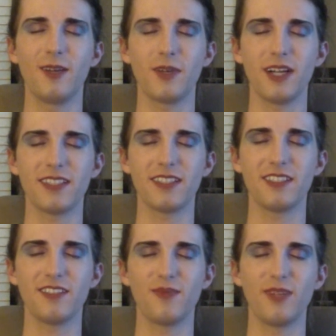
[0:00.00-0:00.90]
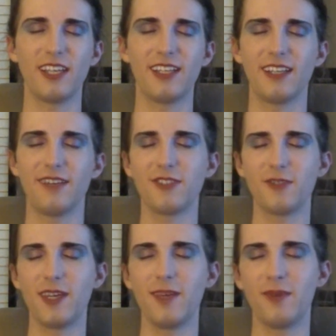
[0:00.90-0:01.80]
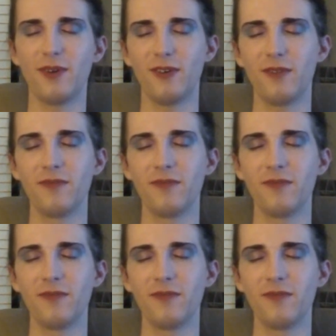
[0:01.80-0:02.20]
process of bringing love to people.